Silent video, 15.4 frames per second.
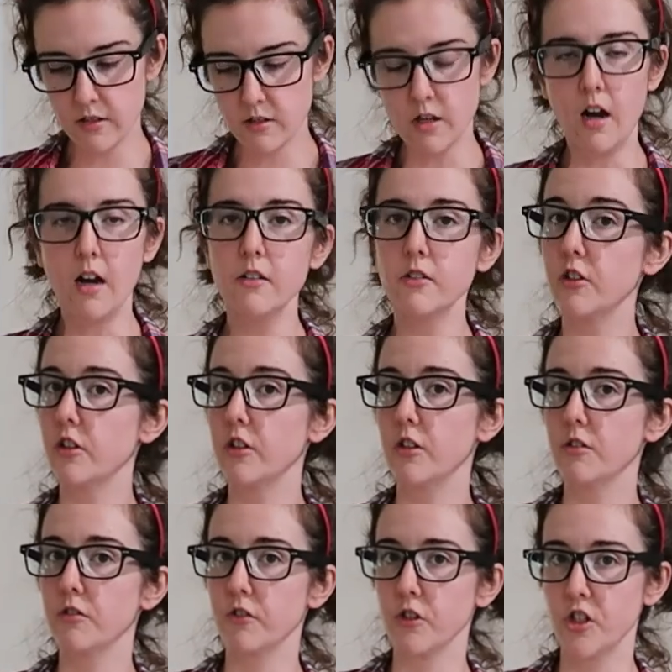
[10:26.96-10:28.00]
this sauce you could
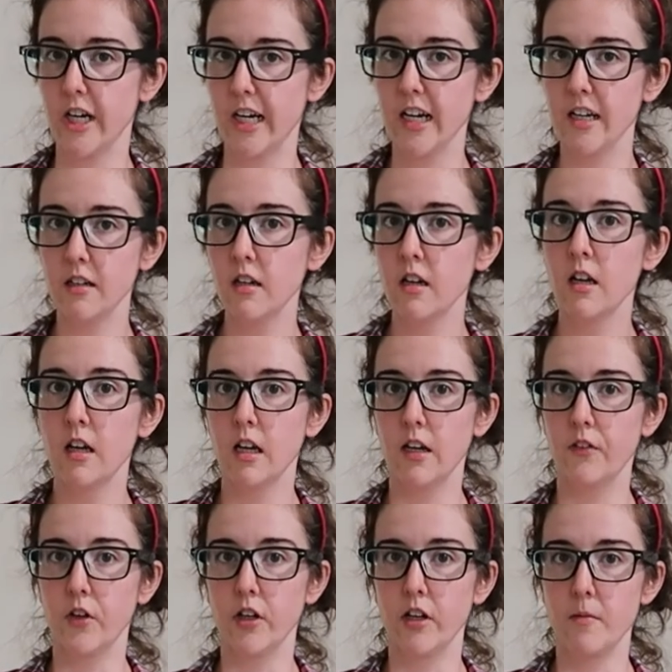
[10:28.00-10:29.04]
use for chicken.
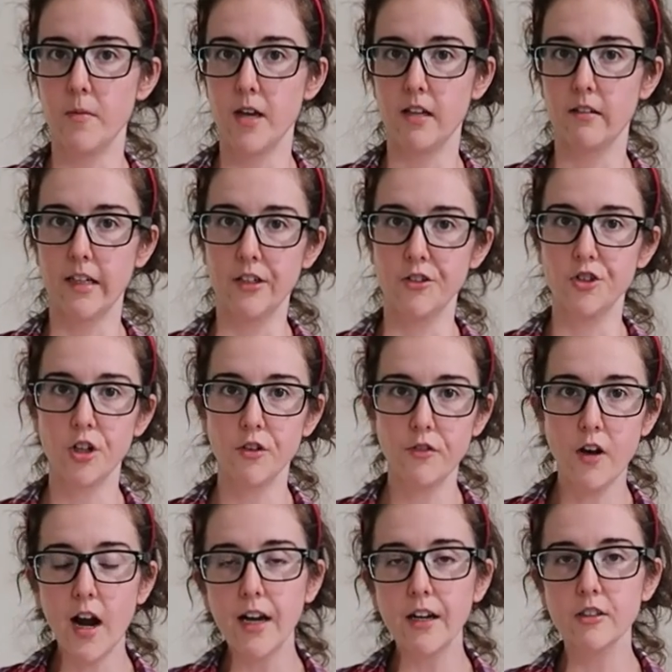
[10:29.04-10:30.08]
If you're gonna make like a stir
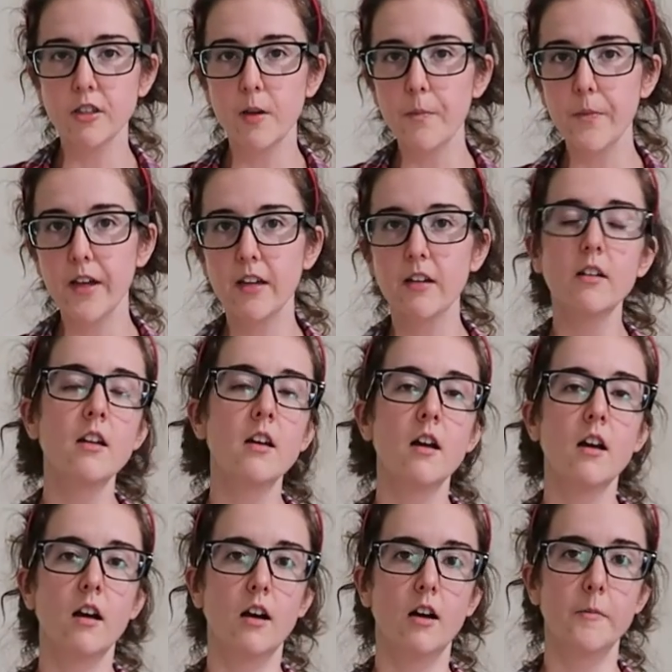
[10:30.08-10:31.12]
fry or something,
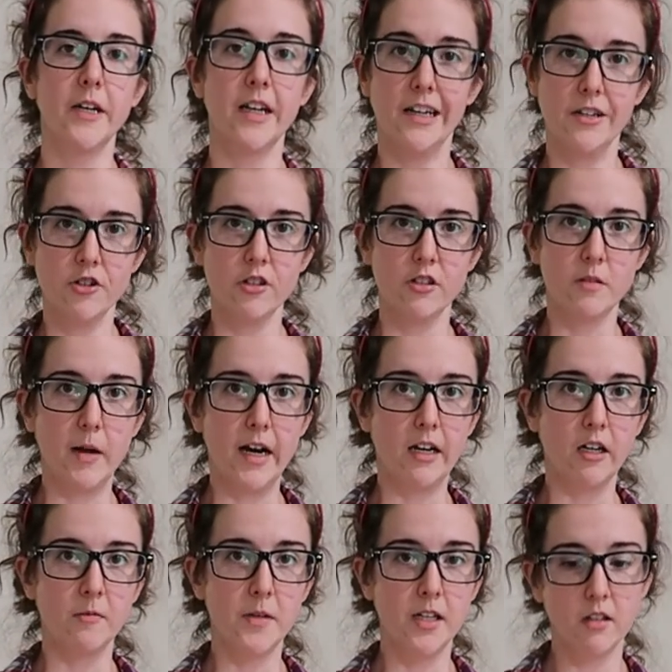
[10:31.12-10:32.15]
an Asian
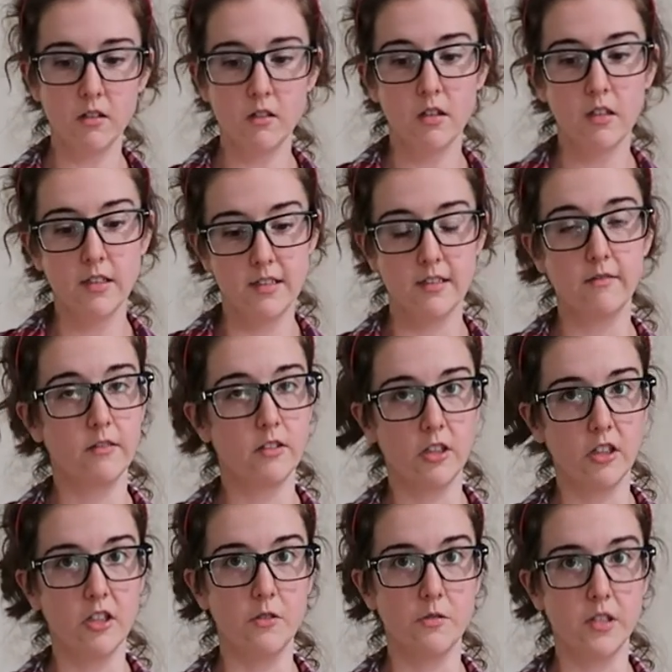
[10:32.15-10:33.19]
inspired meal, you
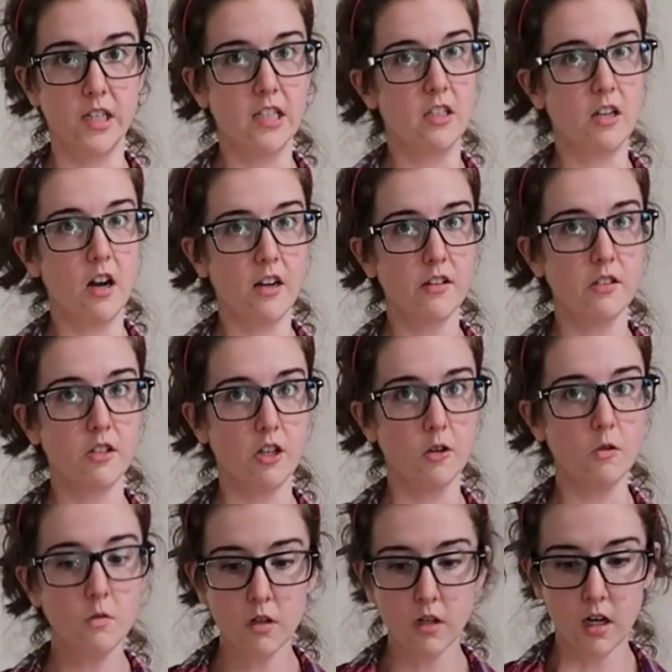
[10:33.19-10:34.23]
could use this sauce
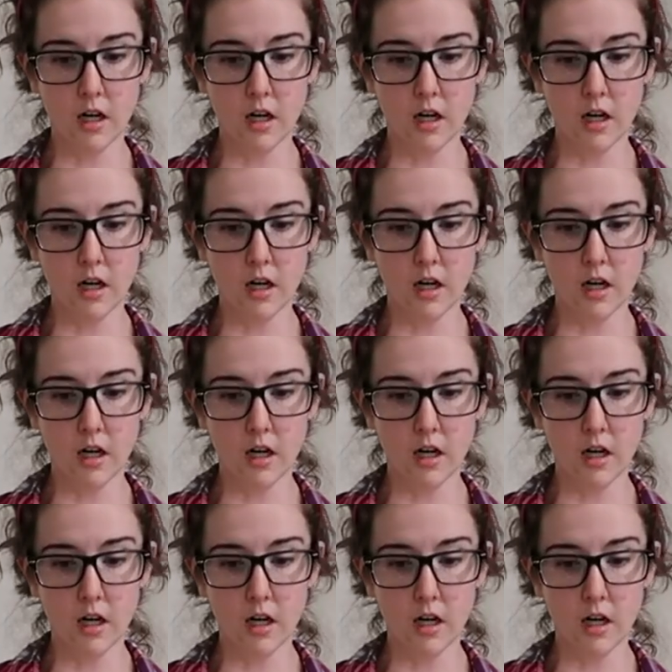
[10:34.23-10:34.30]
too.